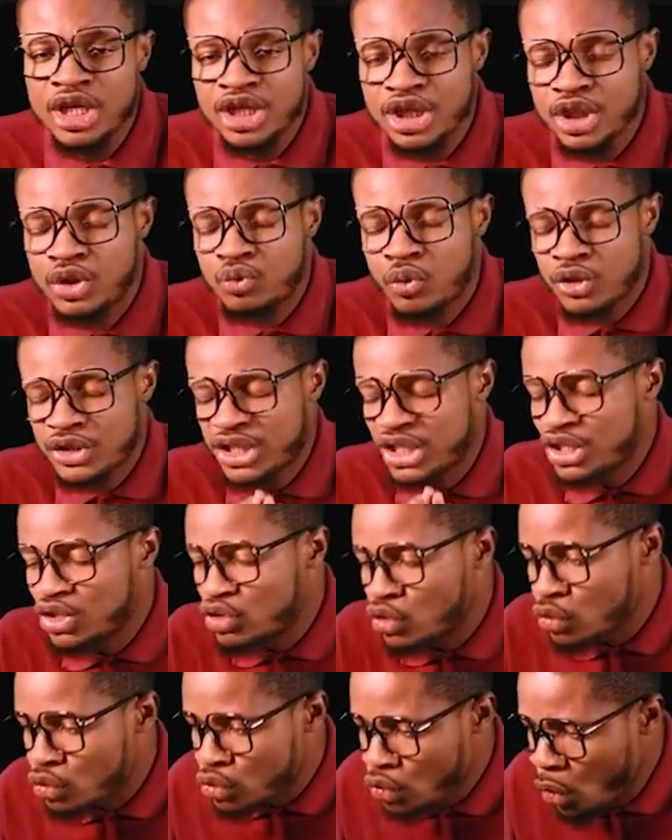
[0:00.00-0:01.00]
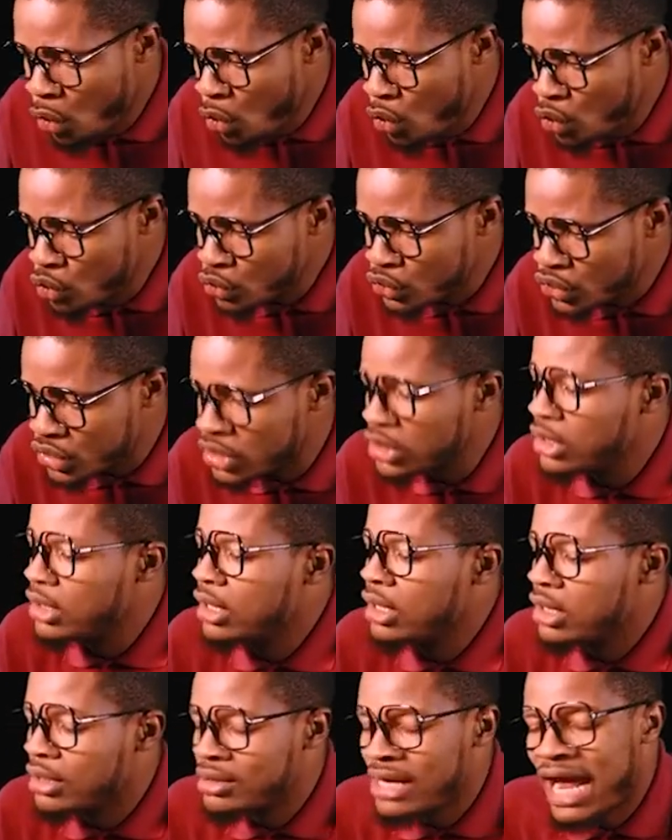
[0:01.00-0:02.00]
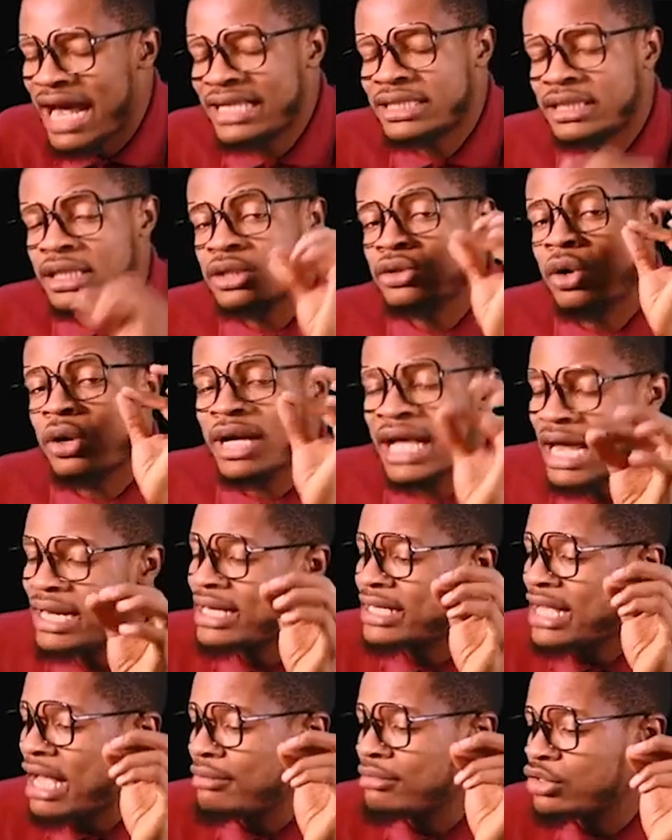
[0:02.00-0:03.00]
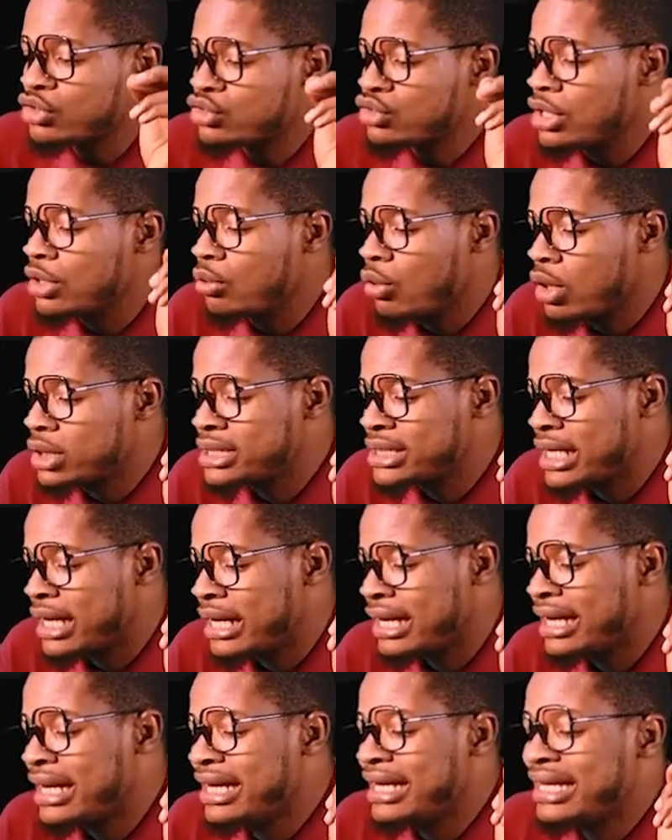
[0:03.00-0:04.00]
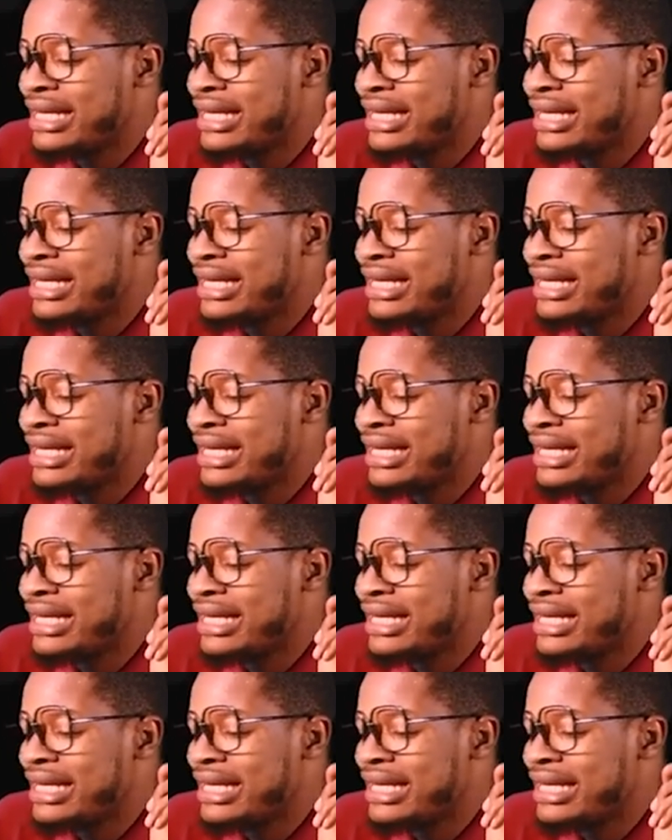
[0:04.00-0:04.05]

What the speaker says: It was introduced, right, in organic chemistry in what year?